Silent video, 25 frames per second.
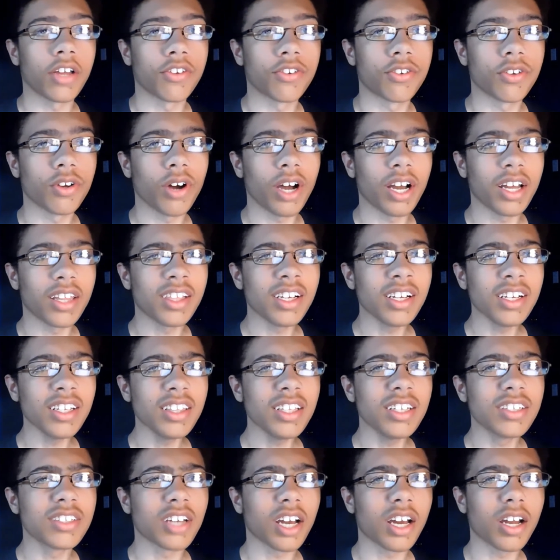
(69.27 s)
so I think
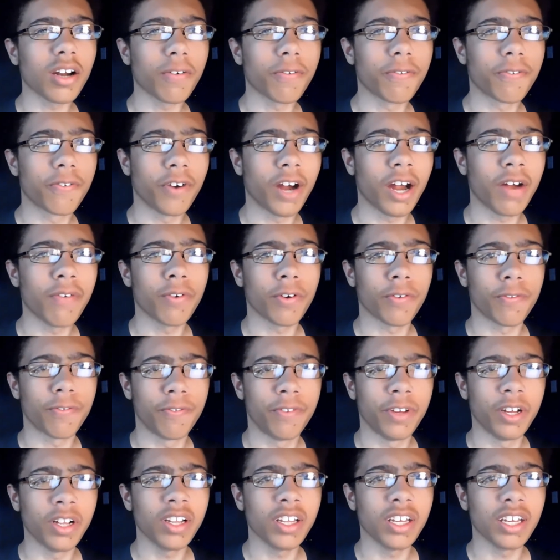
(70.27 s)
the title Forever
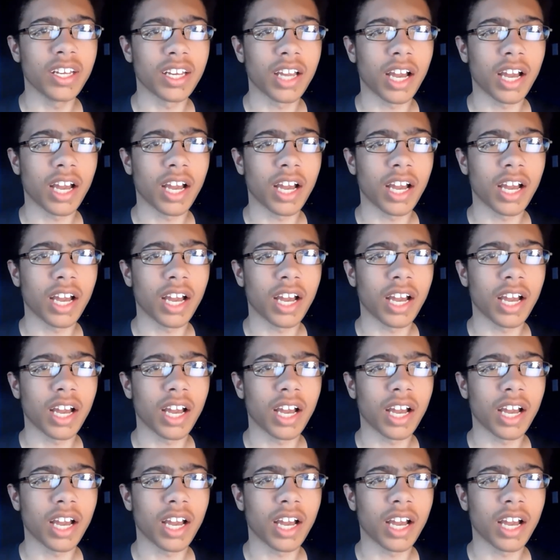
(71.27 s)
Filly